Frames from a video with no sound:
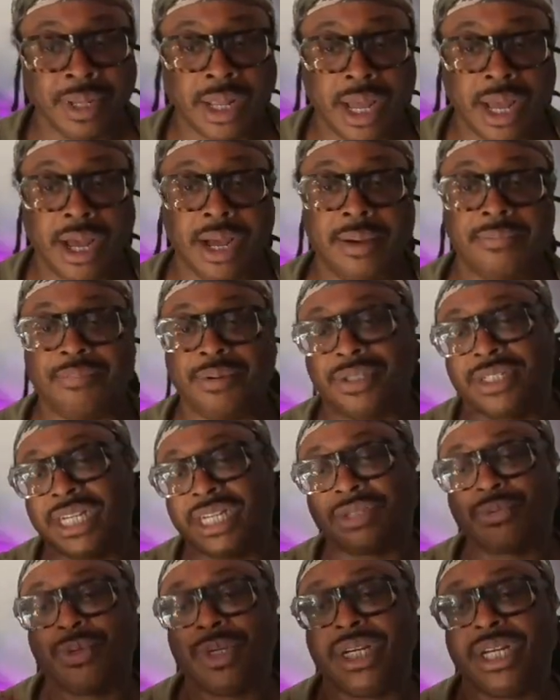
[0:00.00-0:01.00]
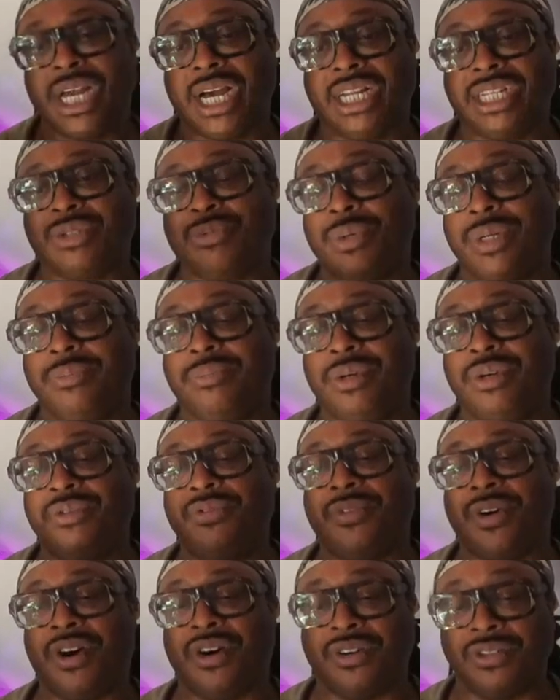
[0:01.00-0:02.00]
But as we
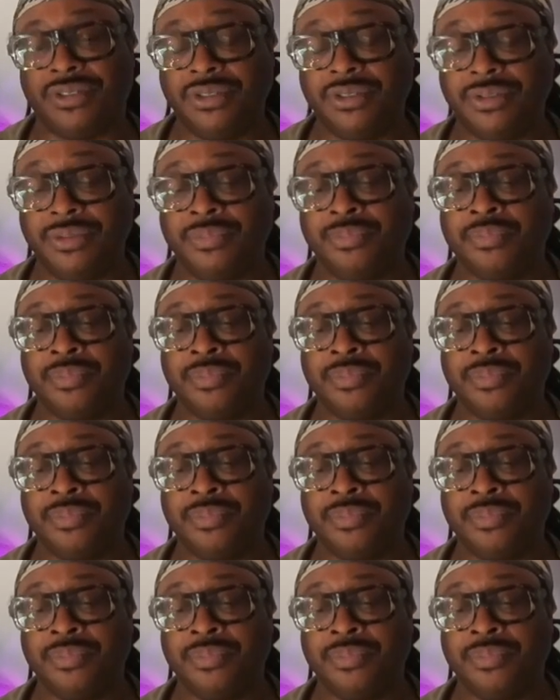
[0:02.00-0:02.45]
move on,